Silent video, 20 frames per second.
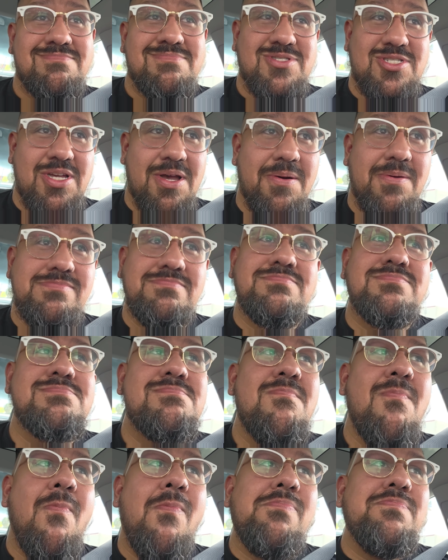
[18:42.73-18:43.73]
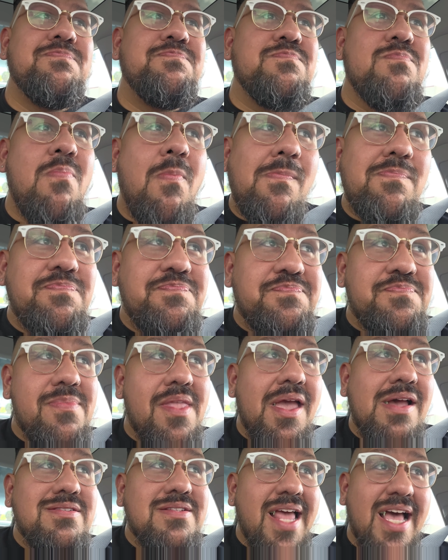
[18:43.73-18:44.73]
So
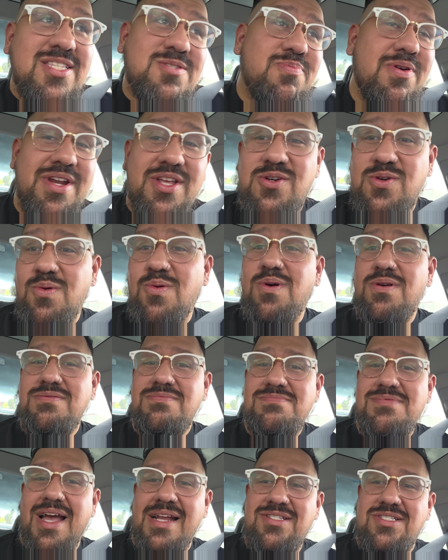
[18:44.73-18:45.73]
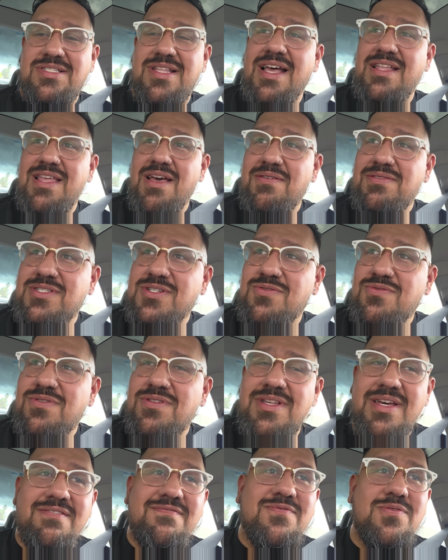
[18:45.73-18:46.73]
that's pretty cool. I just thought that was a
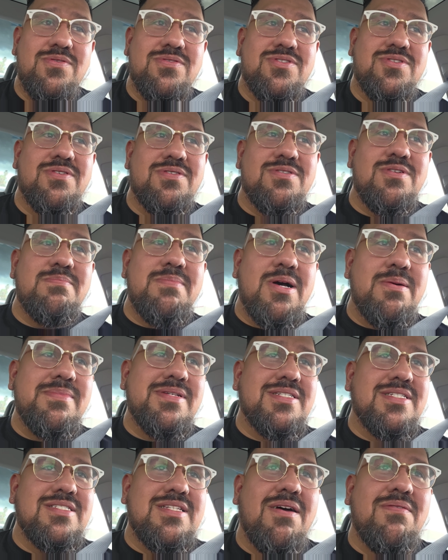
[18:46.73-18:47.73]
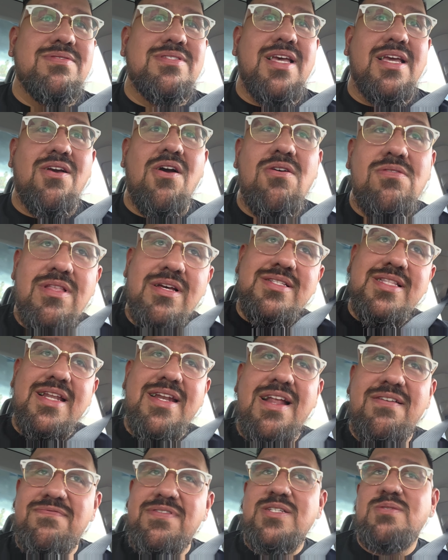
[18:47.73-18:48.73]
cool, like, full circle moment, because I was like, oh, look, the
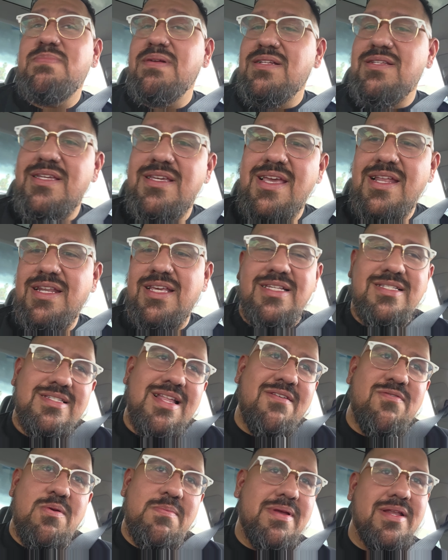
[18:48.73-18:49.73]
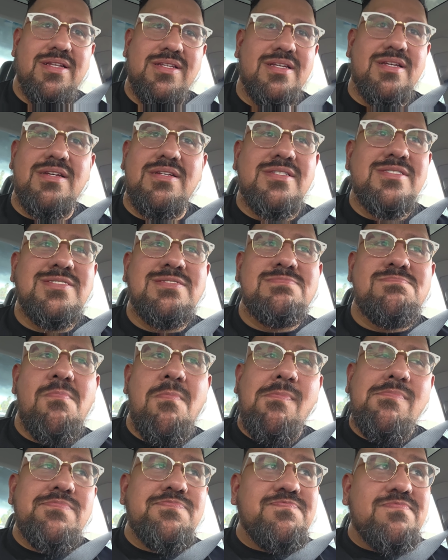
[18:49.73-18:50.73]
Netflix building, and he's never been to,
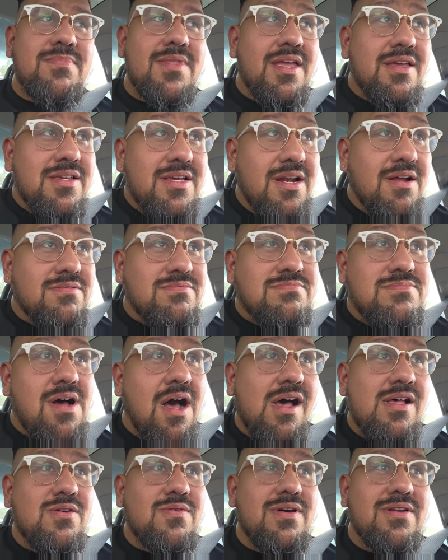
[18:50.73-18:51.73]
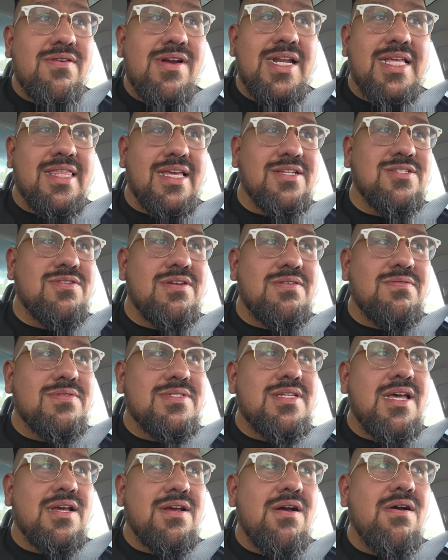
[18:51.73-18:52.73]
you know, Hollywood or anything, so he
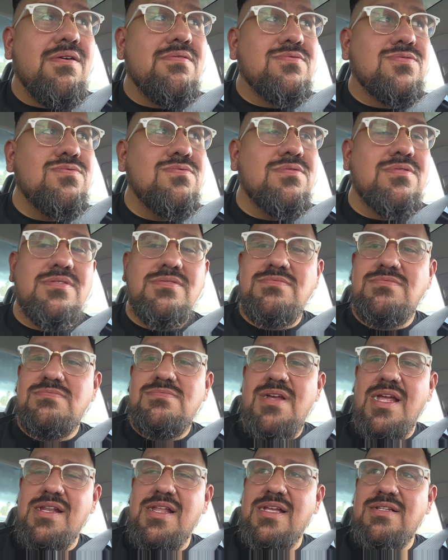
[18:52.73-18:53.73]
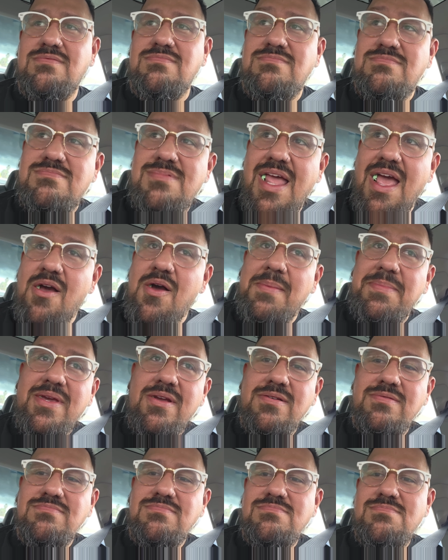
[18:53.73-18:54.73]
was like, oh, cool. And then now I'm
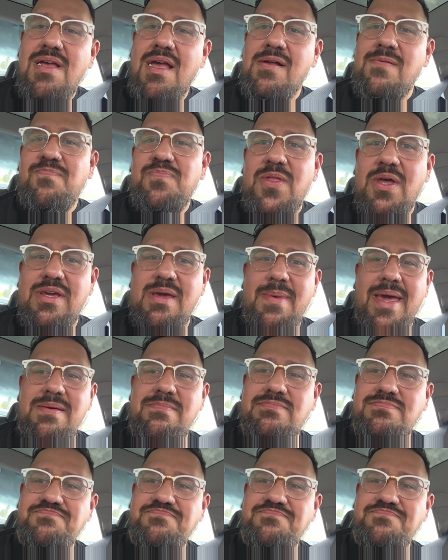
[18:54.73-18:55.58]
here. Okay, bye.